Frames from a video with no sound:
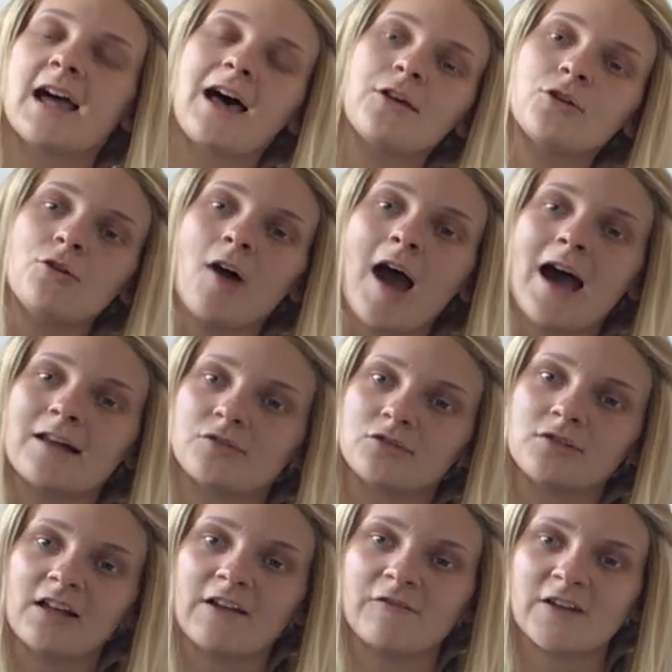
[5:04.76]
tell your
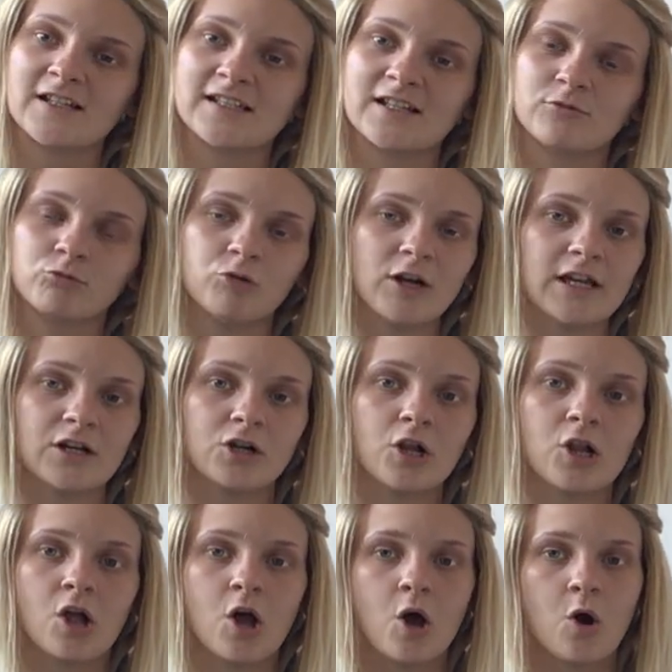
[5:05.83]
adult if it is real
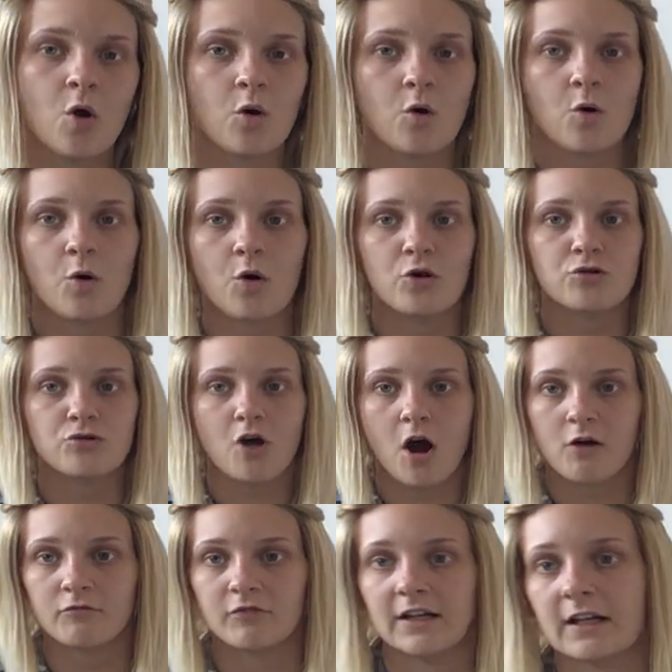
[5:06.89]
or
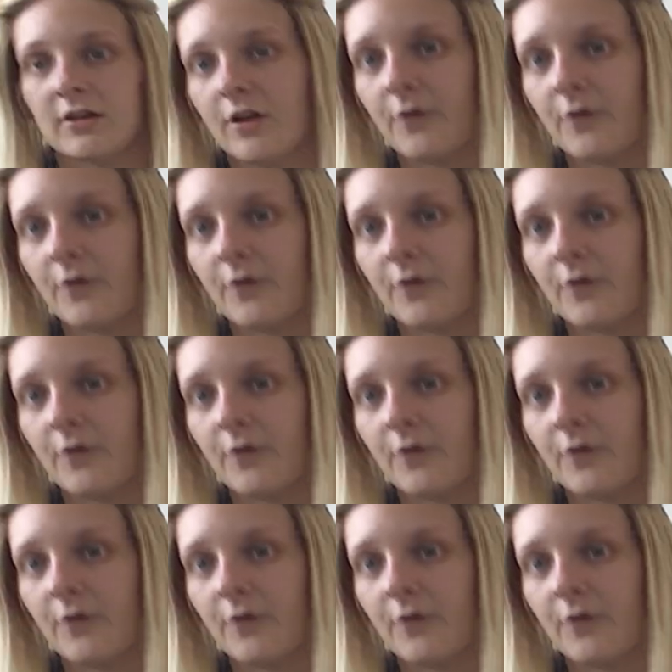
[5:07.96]
not real,